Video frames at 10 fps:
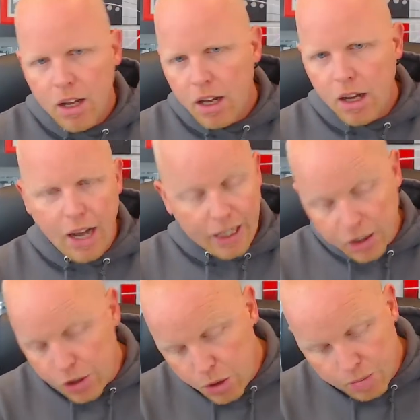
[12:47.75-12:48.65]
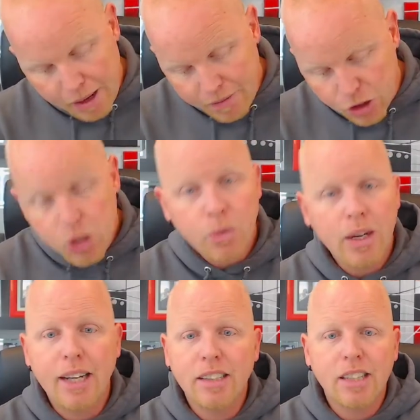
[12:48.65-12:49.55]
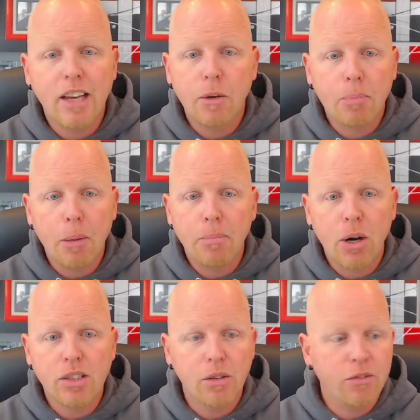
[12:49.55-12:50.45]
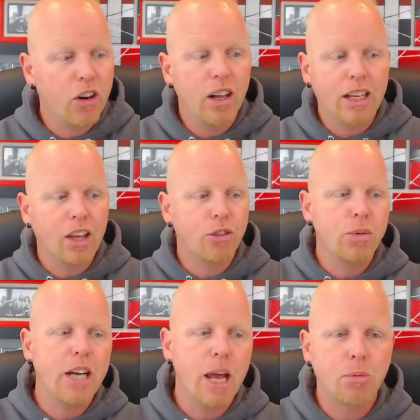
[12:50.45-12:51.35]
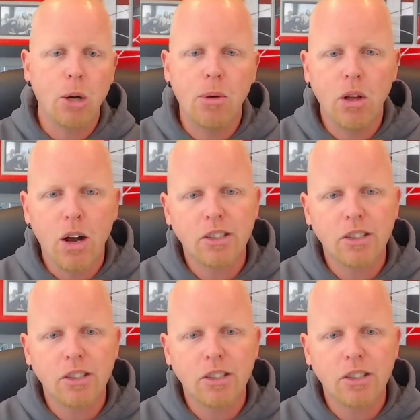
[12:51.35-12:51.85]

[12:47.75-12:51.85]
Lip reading: I could do maybe $297 per person for like a 3-day promo launch.